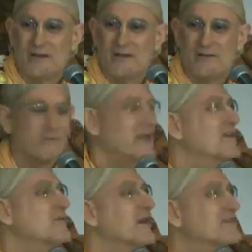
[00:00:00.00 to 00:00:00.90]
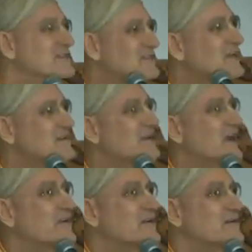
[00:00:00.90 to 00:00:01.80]
You make it about the
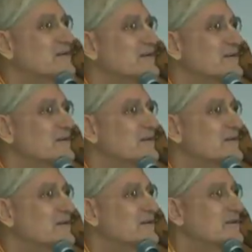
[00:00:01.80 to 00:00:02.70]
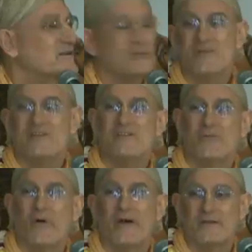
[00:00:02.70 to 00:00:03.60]
secondary, you'll miss the
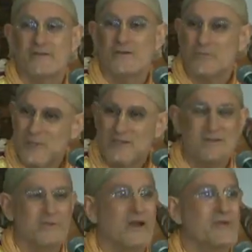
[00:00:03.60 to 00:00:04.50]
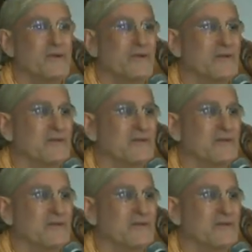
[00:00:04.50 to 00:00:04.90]
point. You'll miss the primary.